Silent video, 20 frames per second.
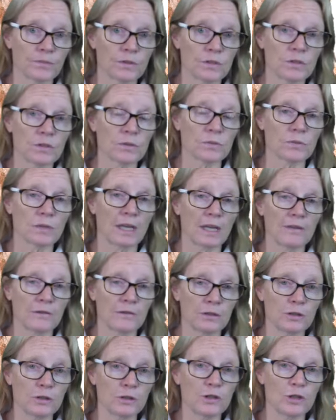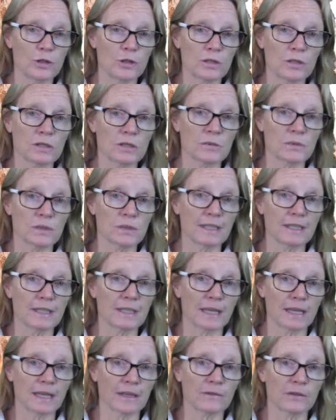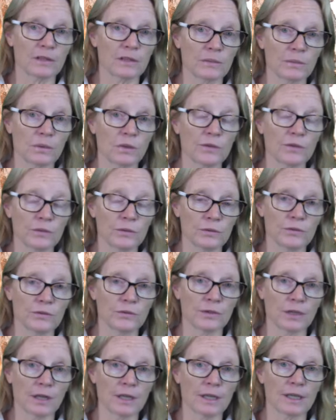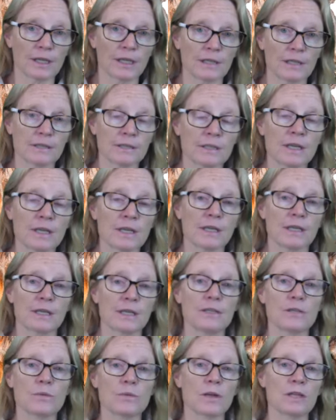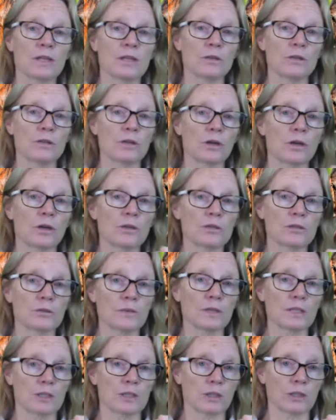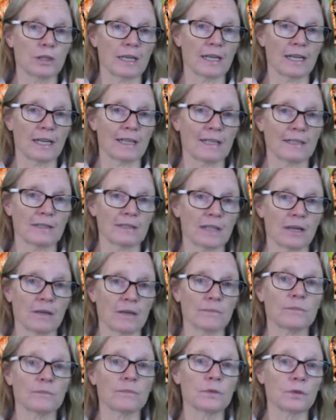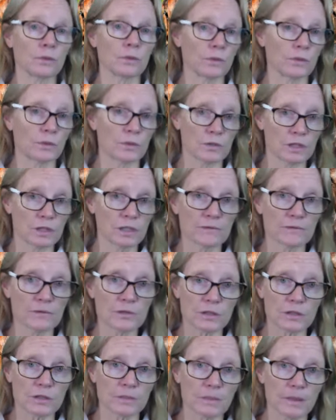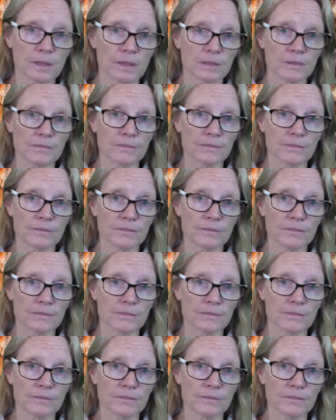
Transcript: So if you do this really carefully, what you'll find is when you go to reach your hand up, the horse gives to the bit.